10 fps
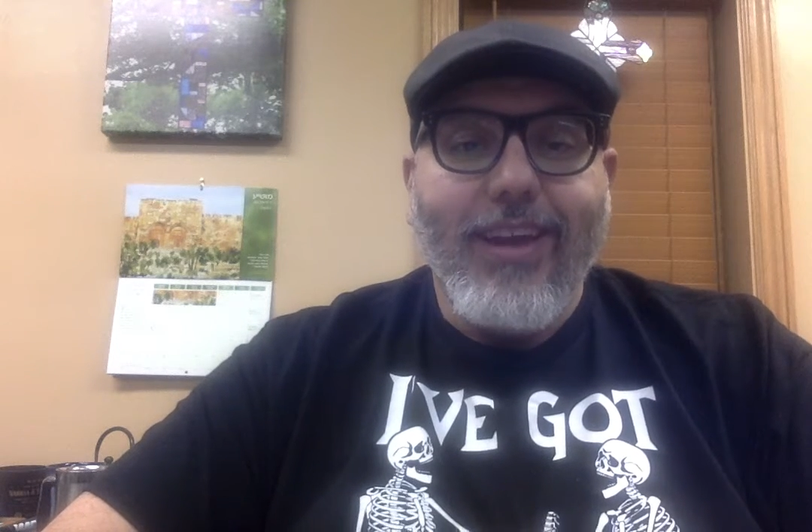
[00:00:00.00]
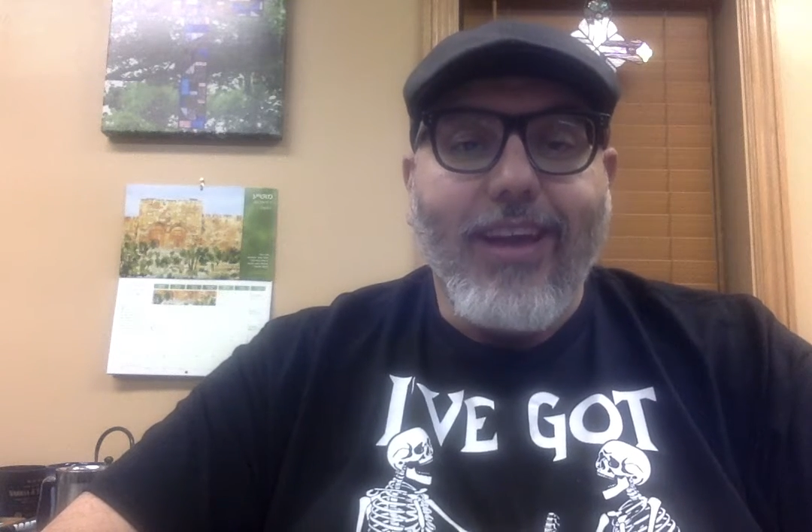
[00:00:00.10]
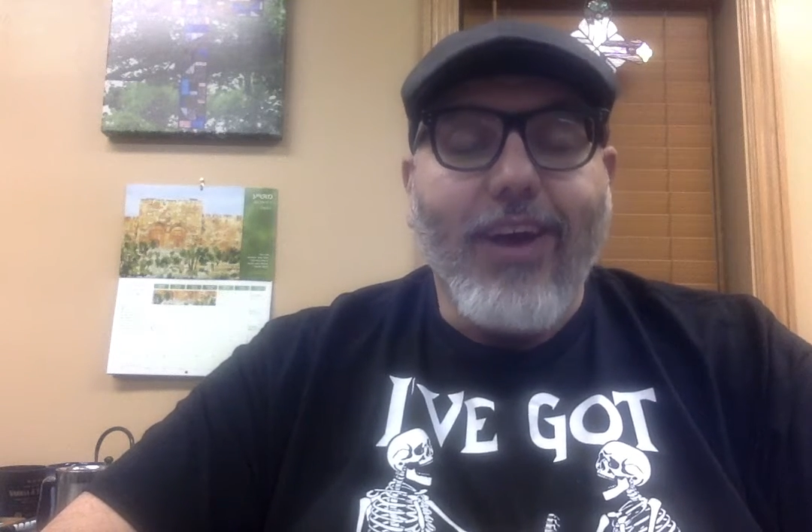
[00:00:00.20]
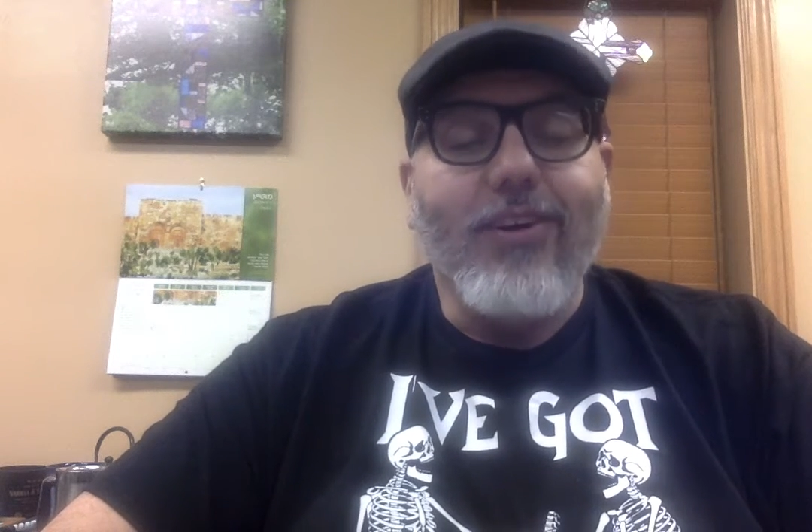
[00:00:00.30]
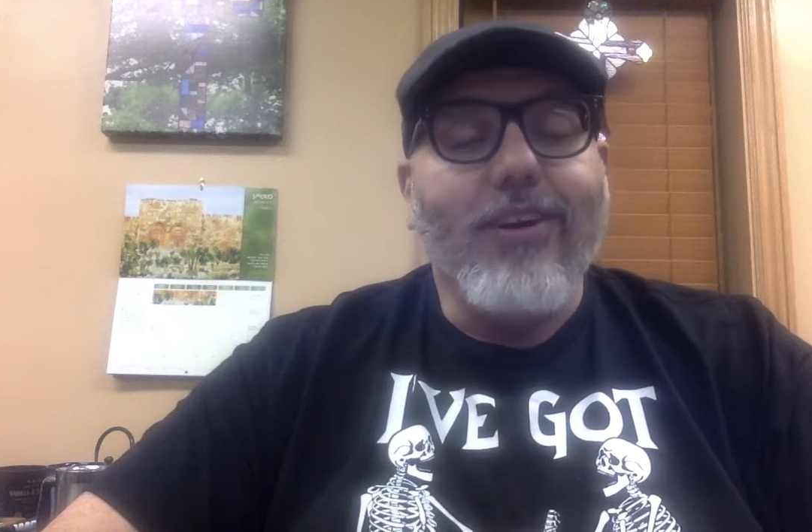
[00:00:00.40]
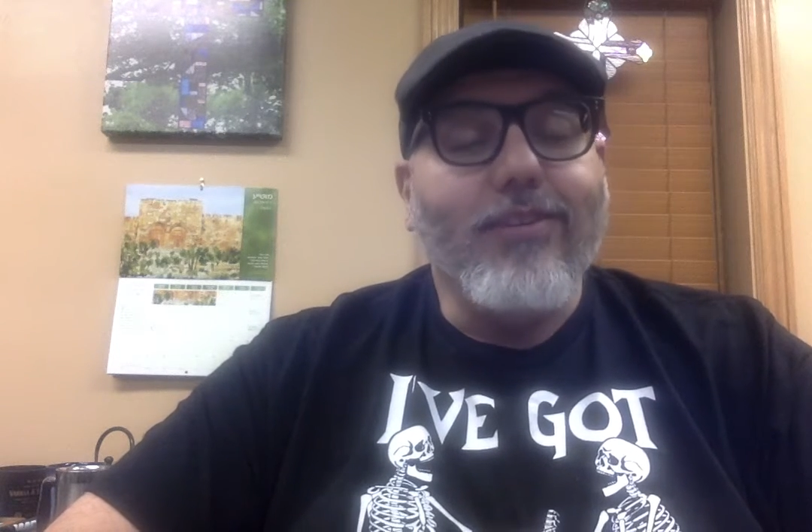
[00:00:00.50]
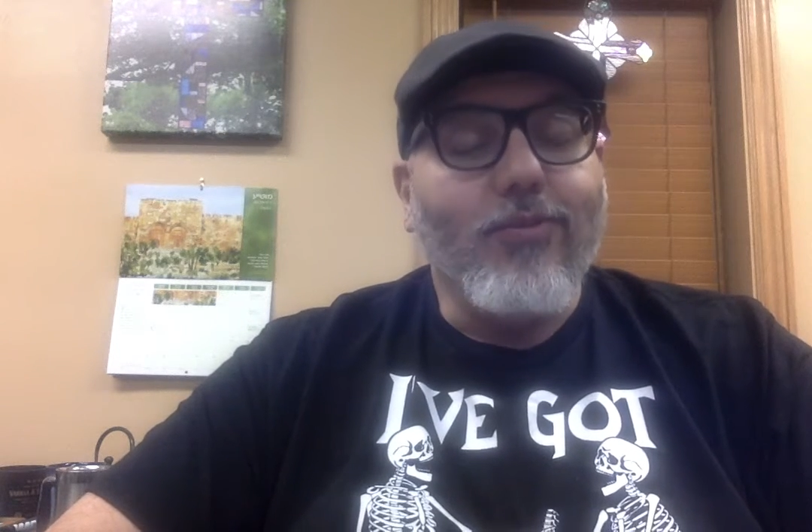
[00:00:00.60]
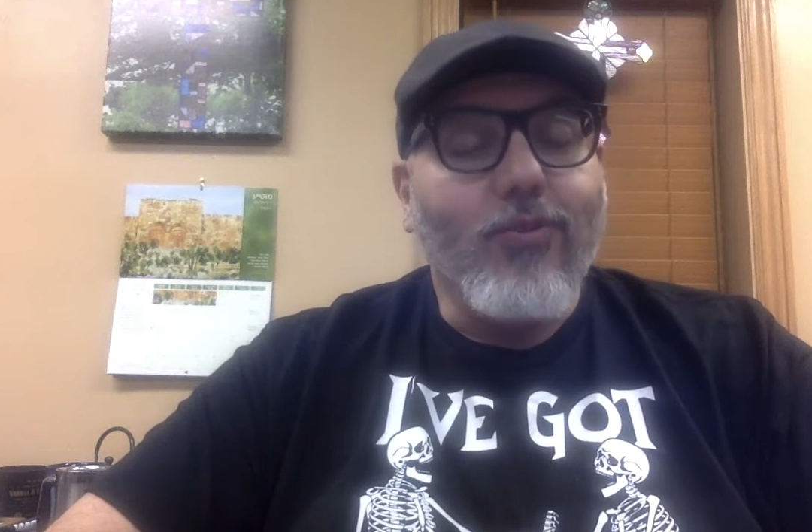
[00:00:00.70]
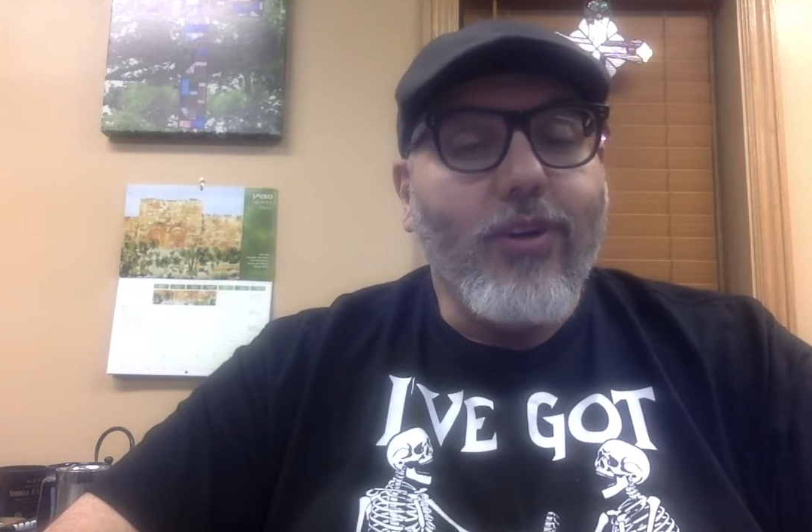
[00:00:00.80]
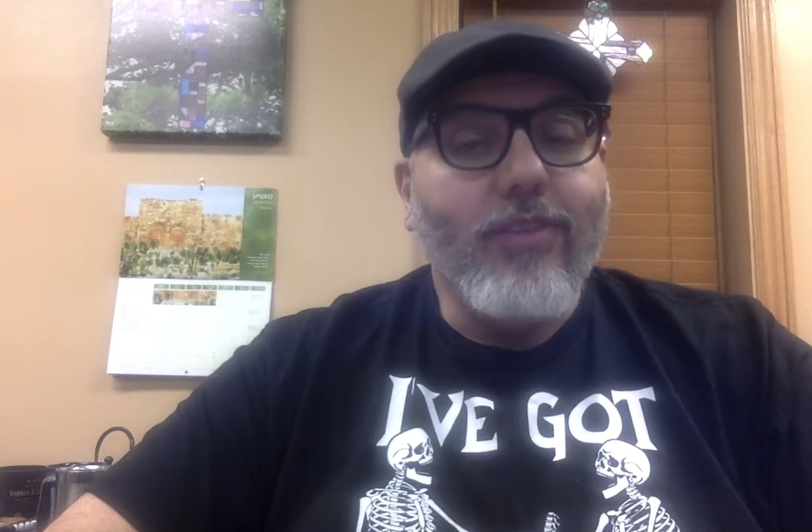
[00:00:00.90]
Now, it's a
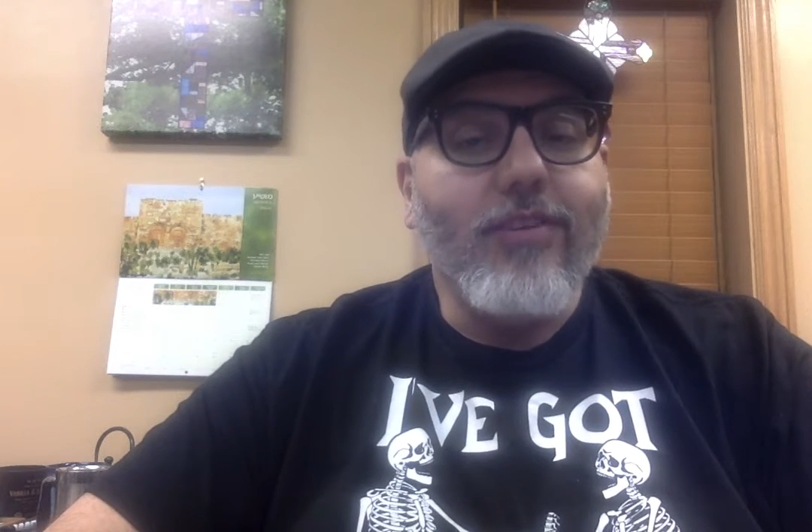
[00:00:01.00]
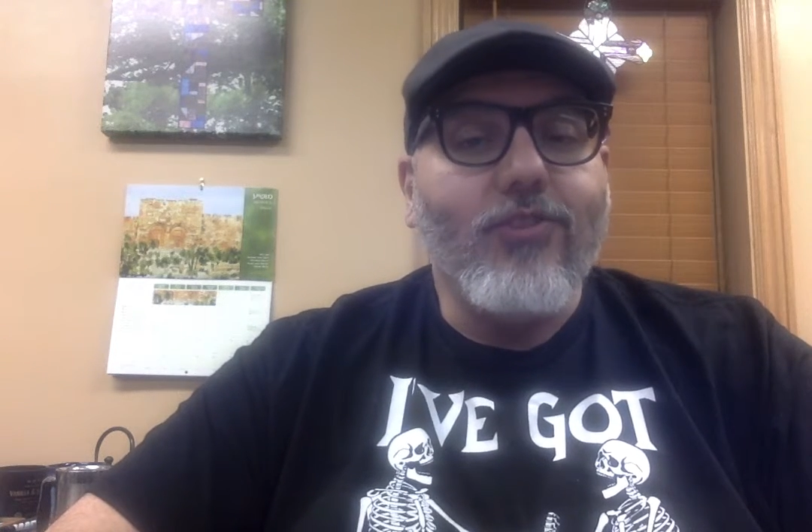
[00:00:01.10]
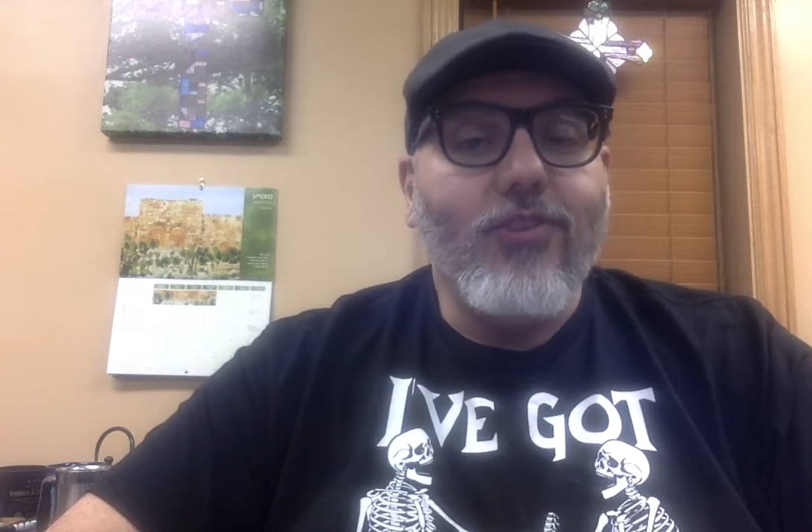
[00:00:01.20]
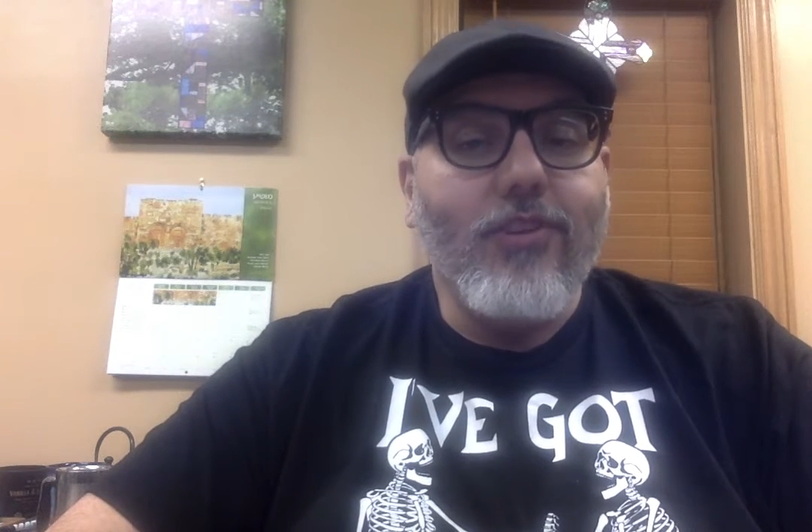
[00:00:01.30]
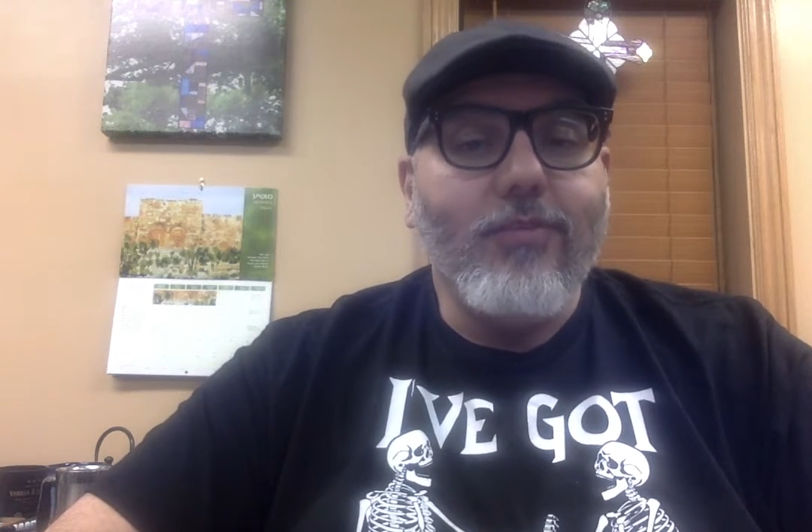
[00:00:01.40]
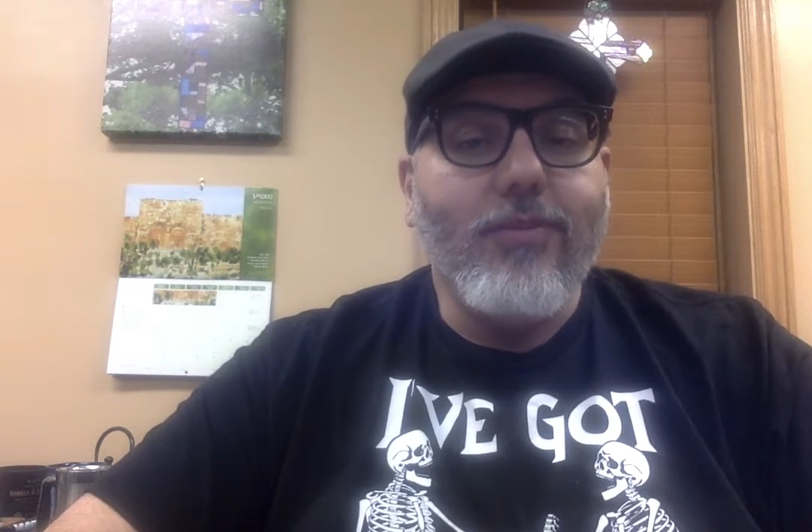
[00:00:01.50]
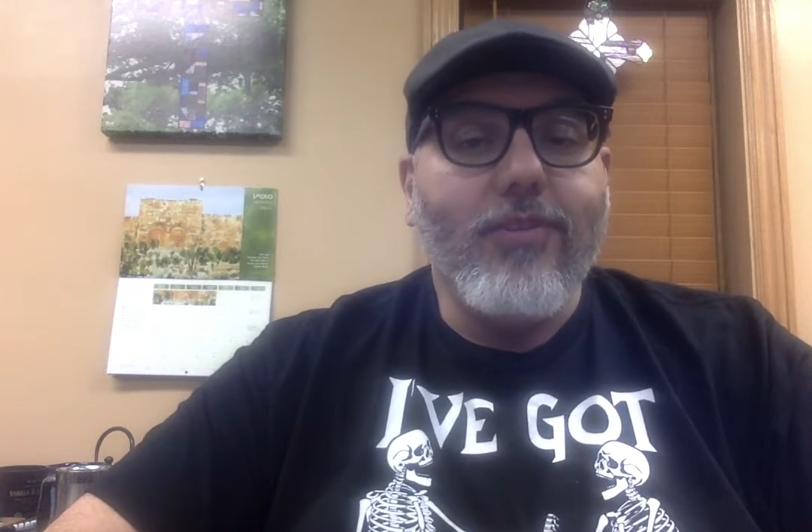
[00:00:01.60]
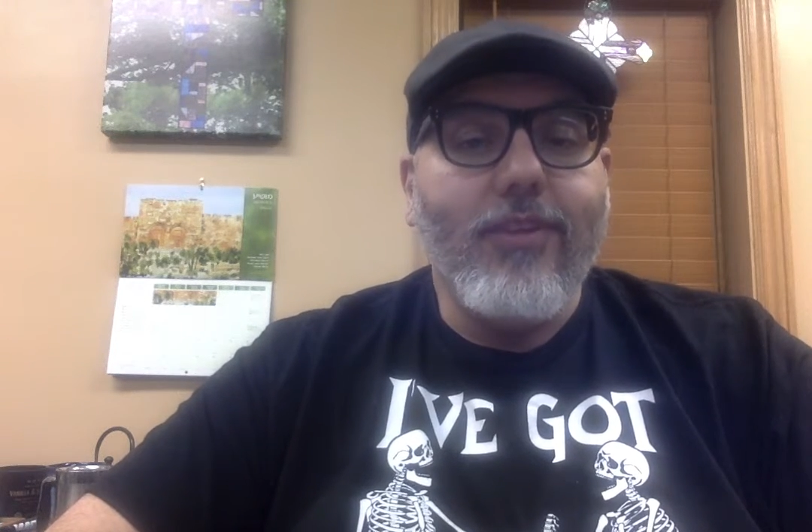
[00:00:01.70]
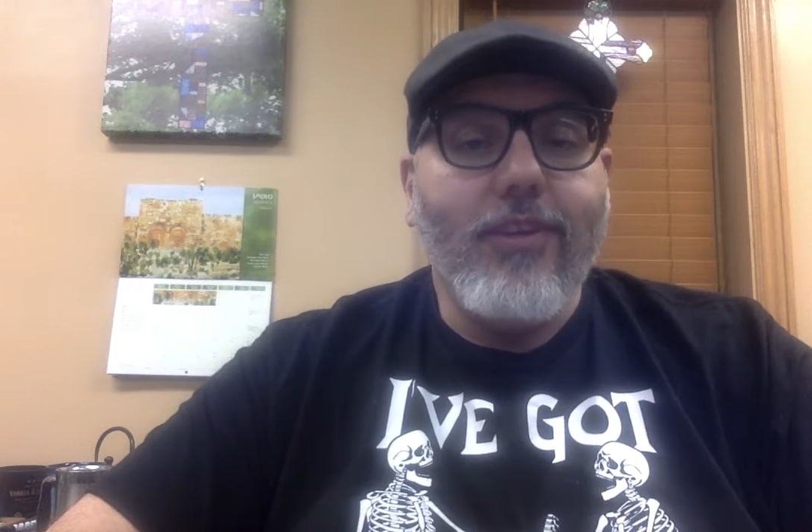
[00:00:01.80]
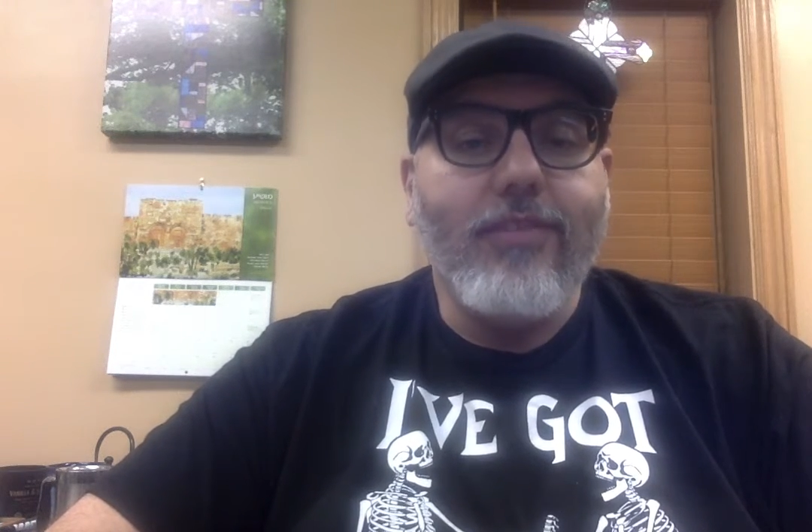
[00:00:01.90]
phrase that she has been
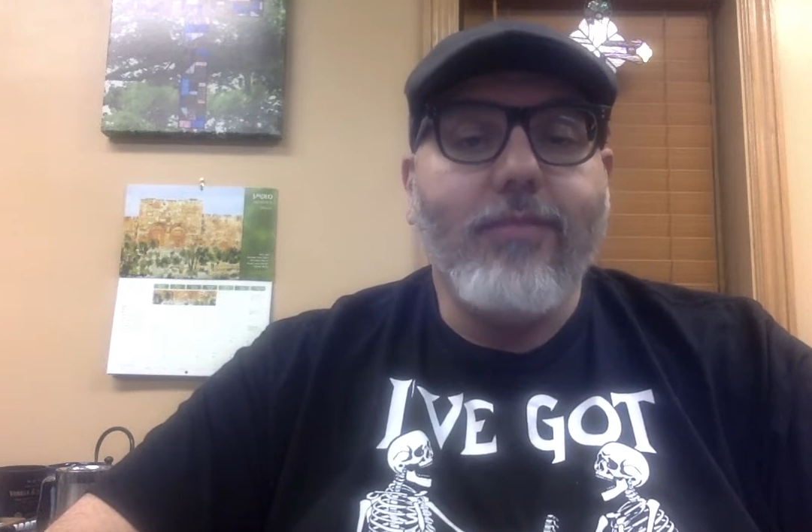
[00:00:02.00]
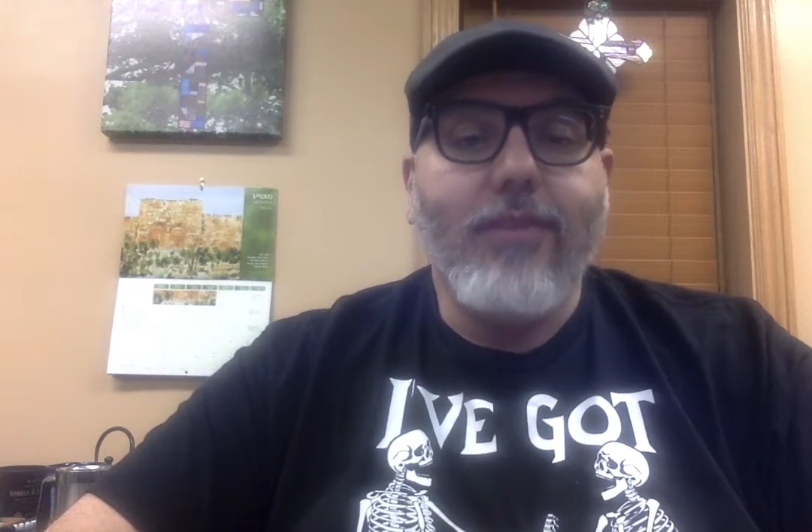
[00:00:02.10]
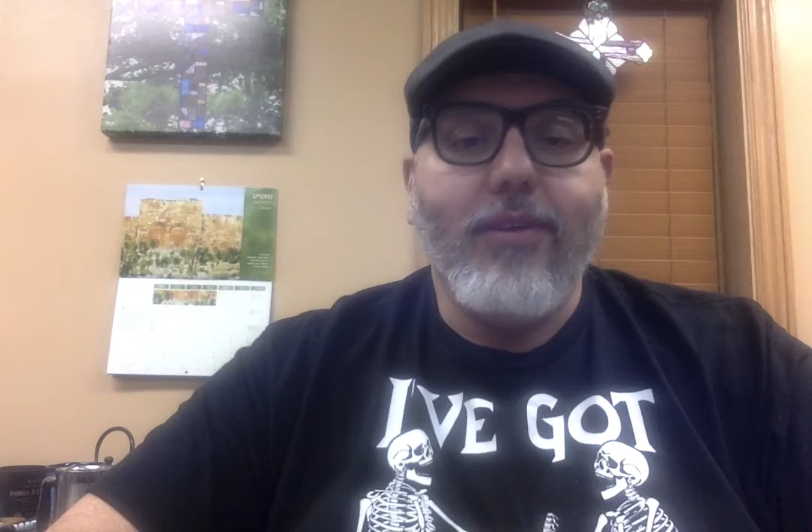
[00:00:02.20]
teasing me